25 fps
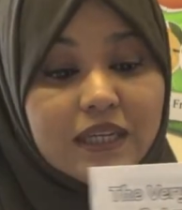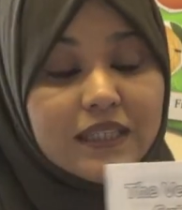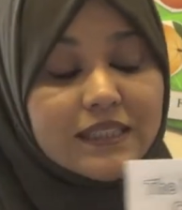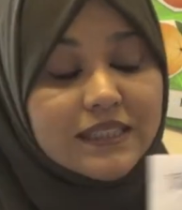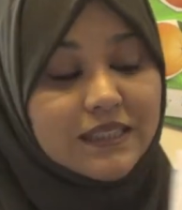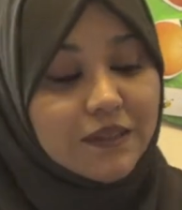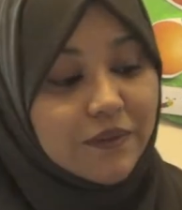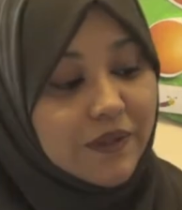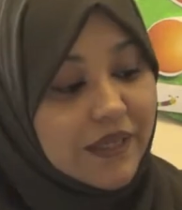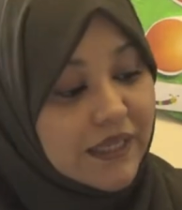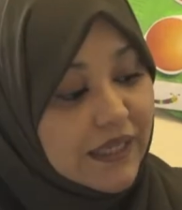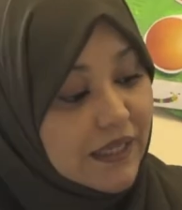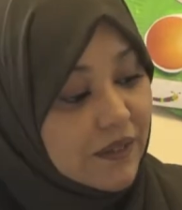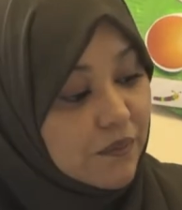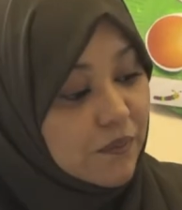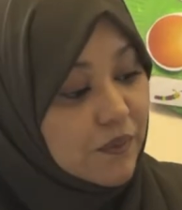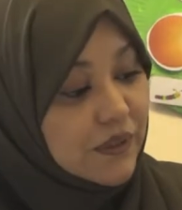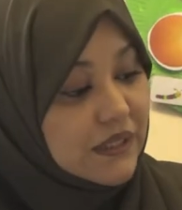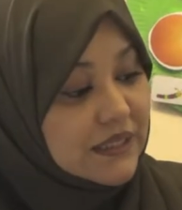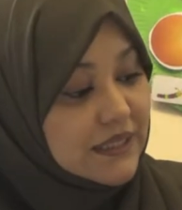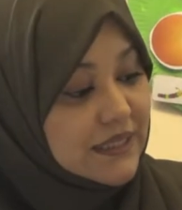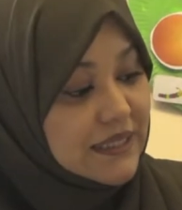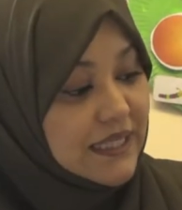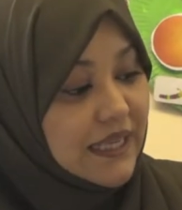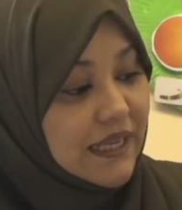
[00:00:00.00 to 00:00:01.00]
So here
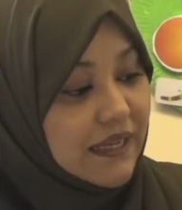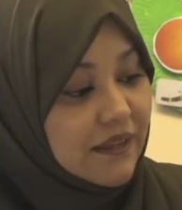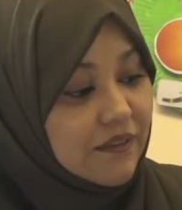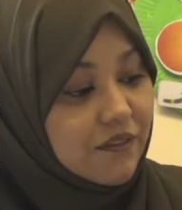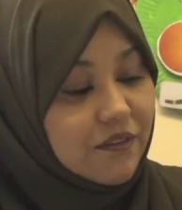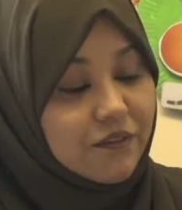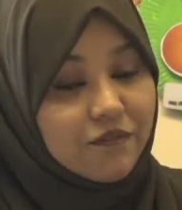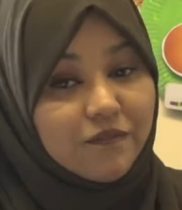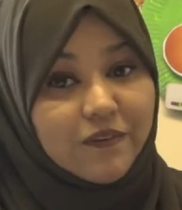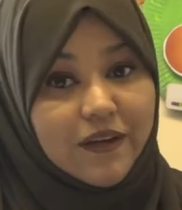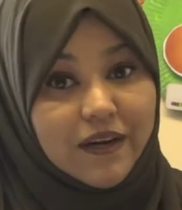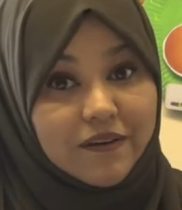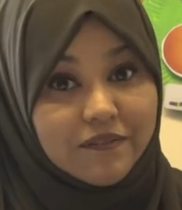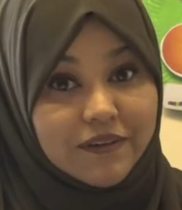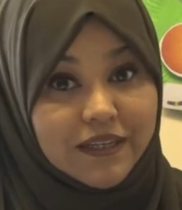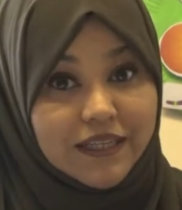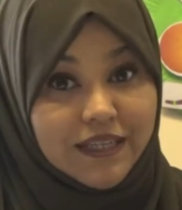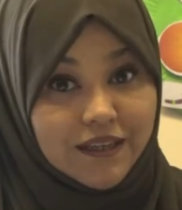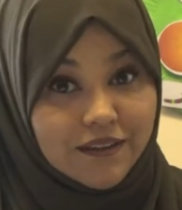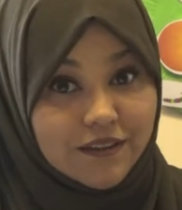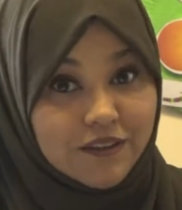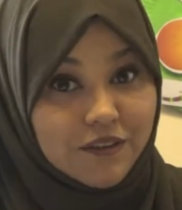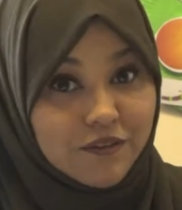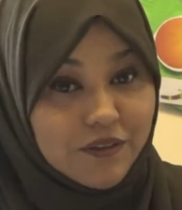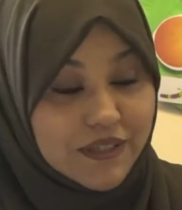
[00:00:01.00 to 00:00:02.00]
we'd say The Very
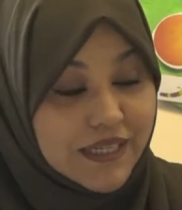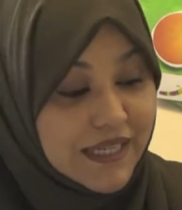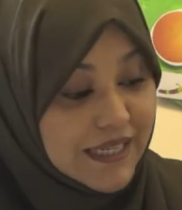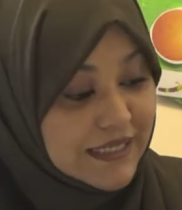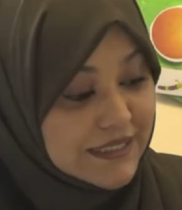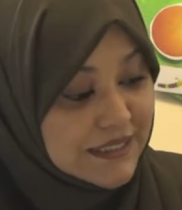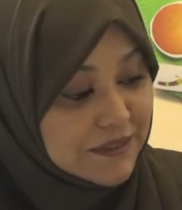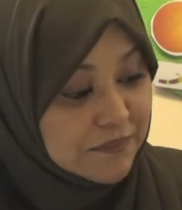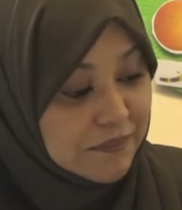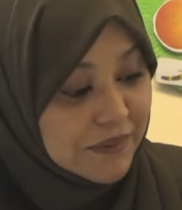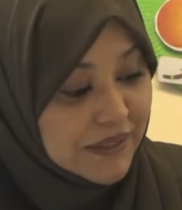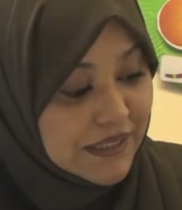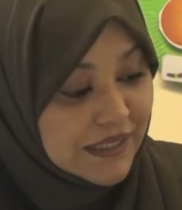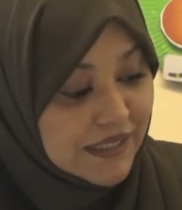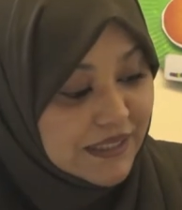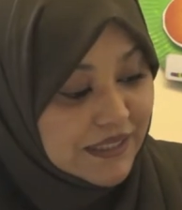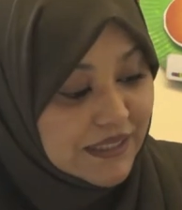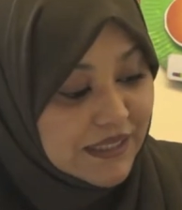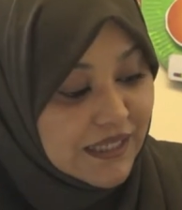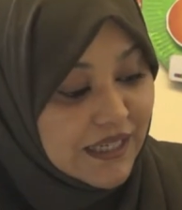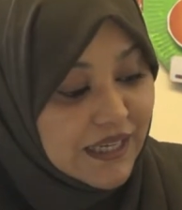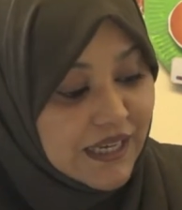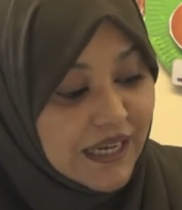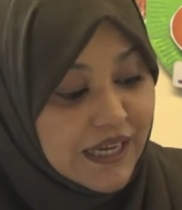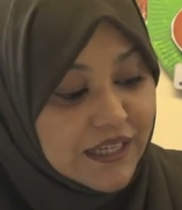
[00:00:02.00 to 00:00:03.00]
Hungry Caterpillar,
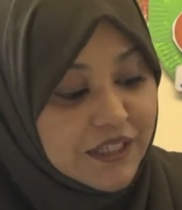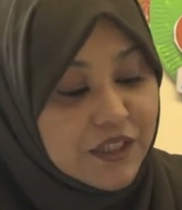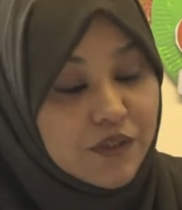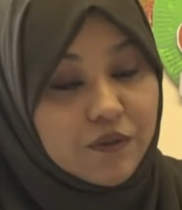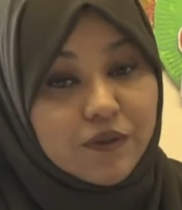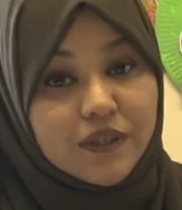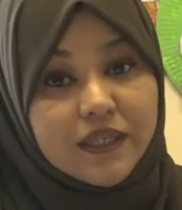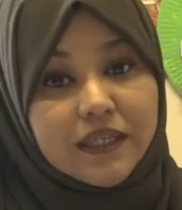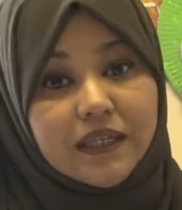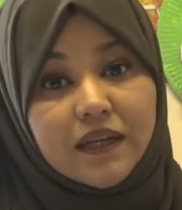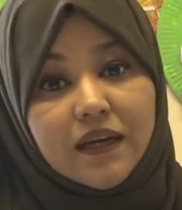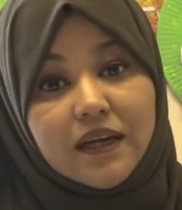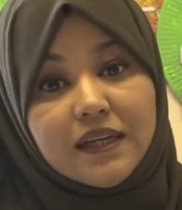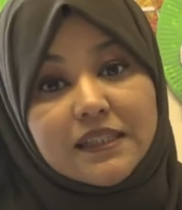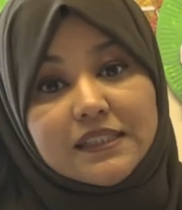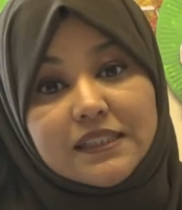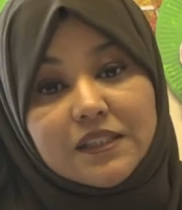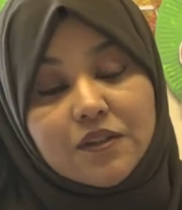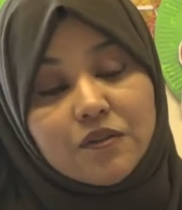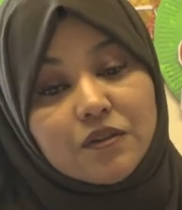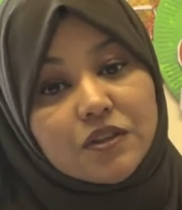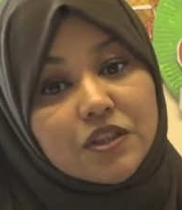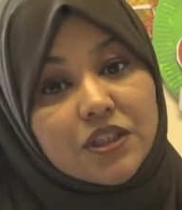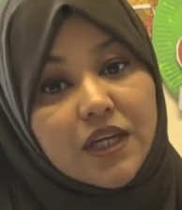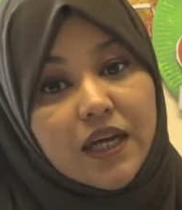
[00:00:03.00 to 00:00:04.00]
and you can
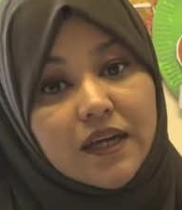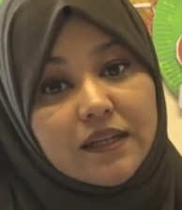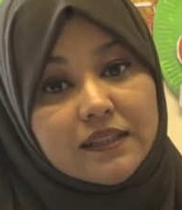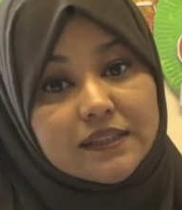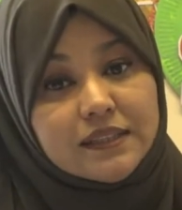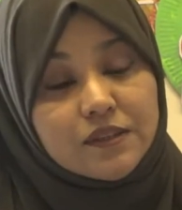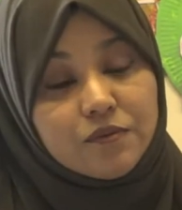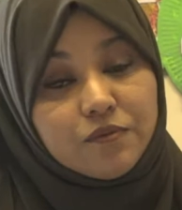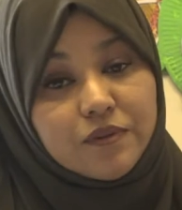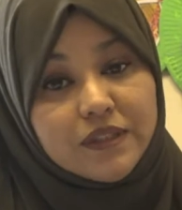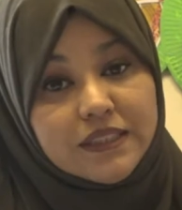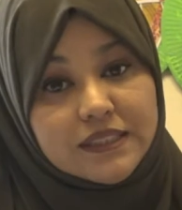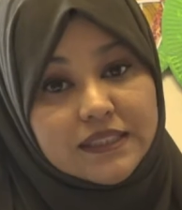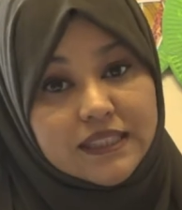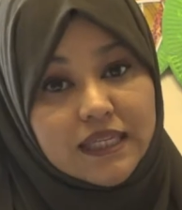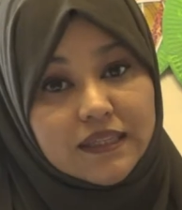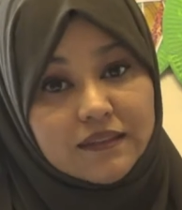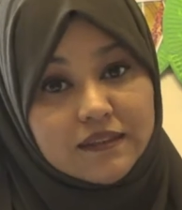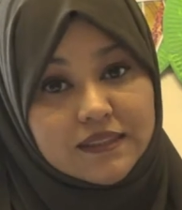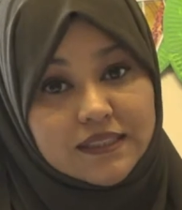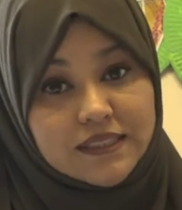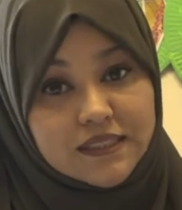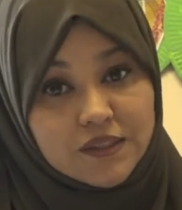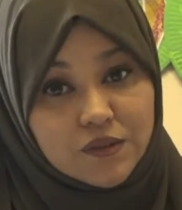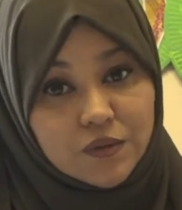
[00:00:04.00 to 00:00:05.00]
ask your child to retell
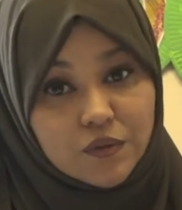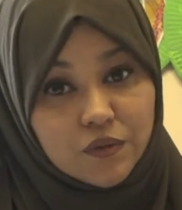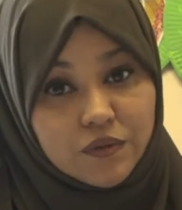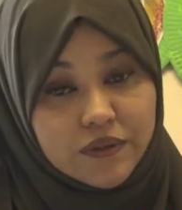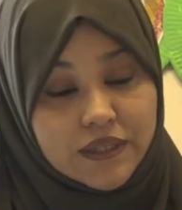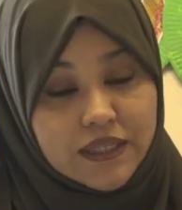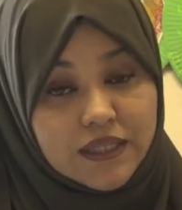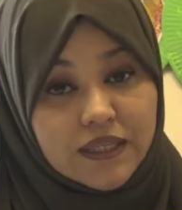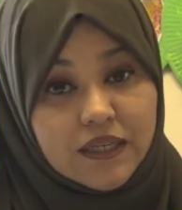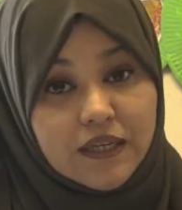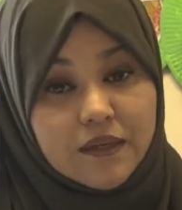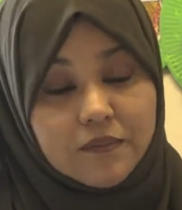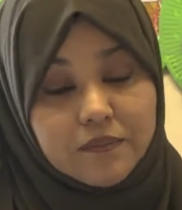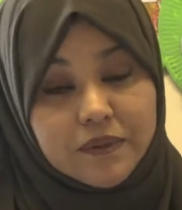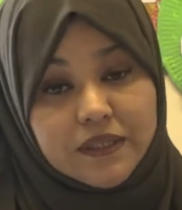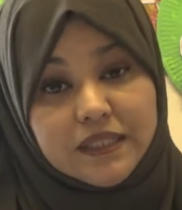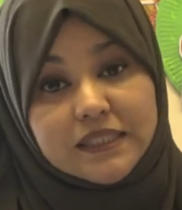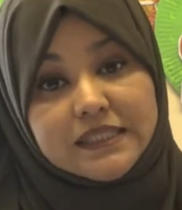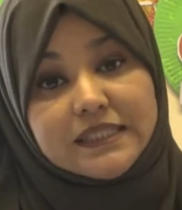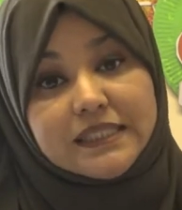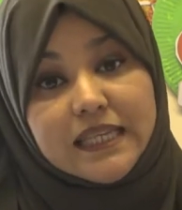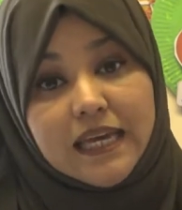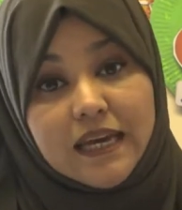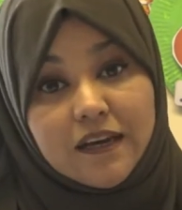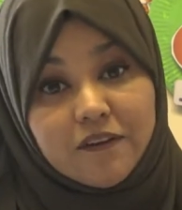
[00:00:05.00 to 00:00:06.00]
the story
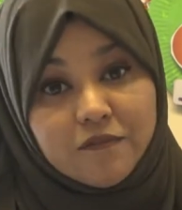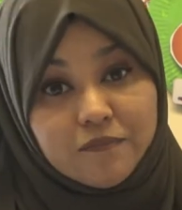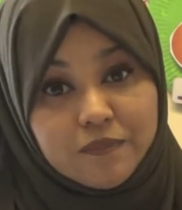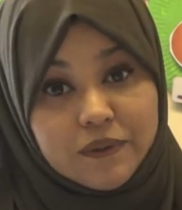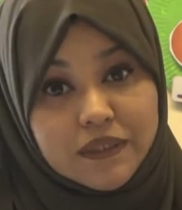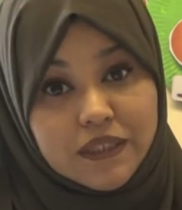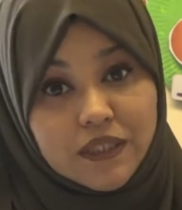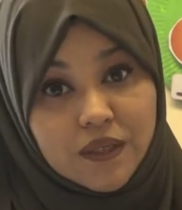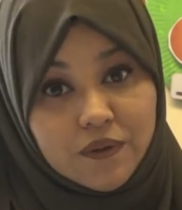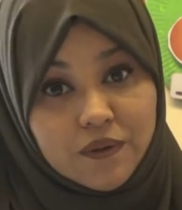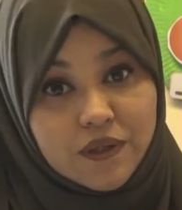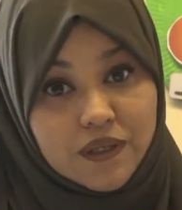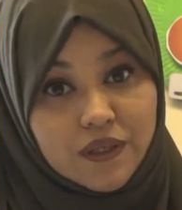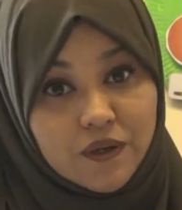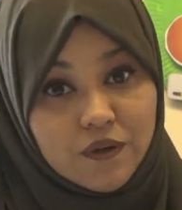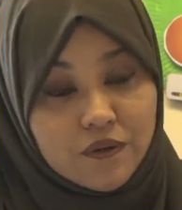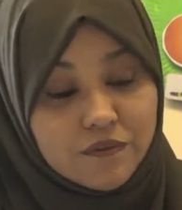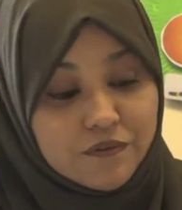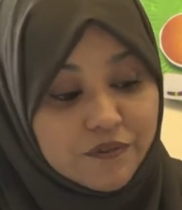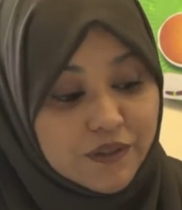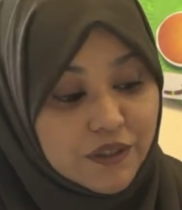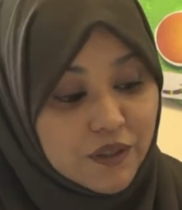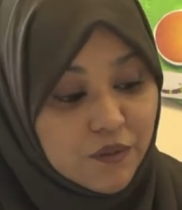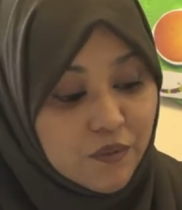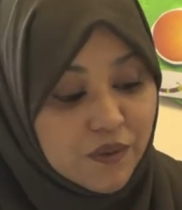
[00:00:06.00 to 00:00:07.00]
because they have been going
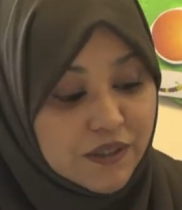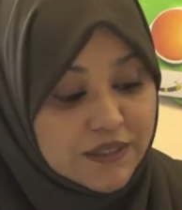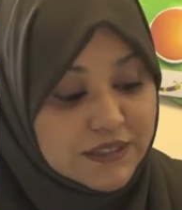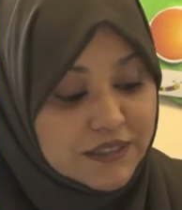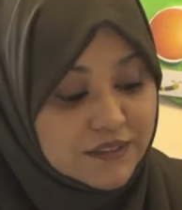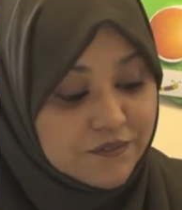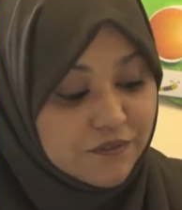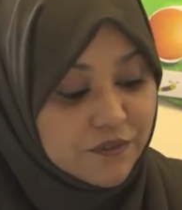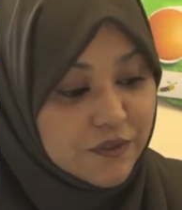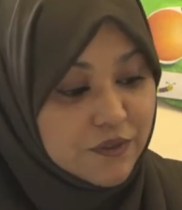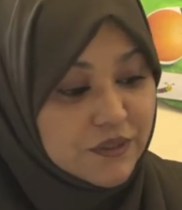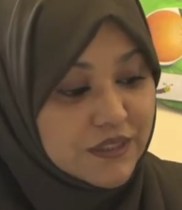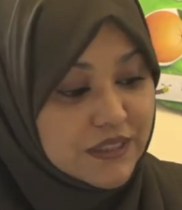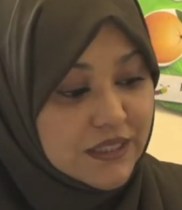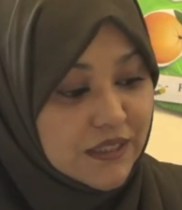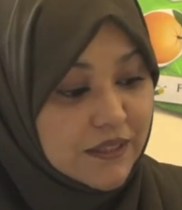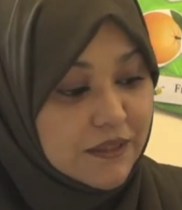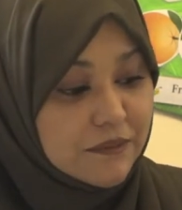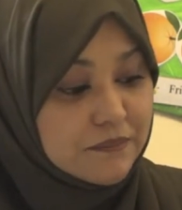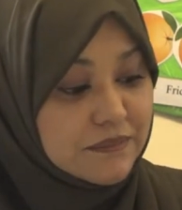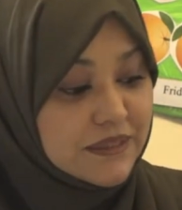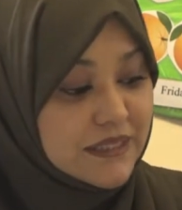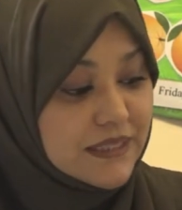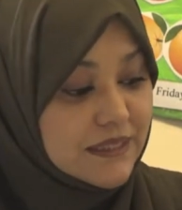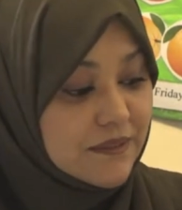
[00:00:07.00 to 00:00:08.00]
over it quite a few
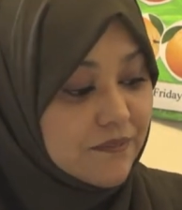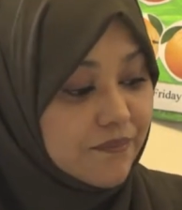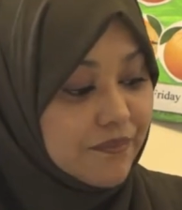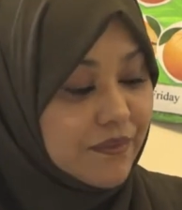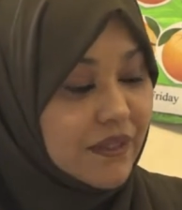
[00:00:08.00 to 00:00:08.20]
times.